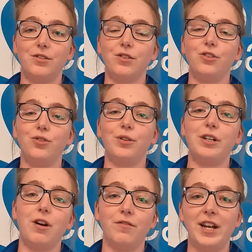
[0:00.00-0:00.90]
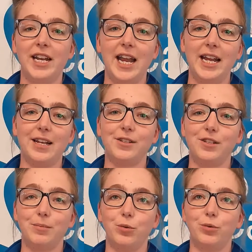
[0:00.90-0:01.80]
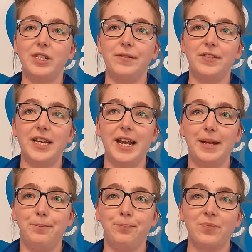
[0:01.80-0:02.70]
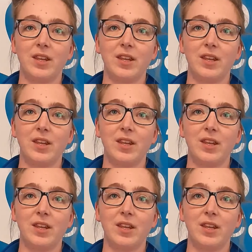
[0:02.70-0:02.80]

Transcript: to join our friendly and supportive team.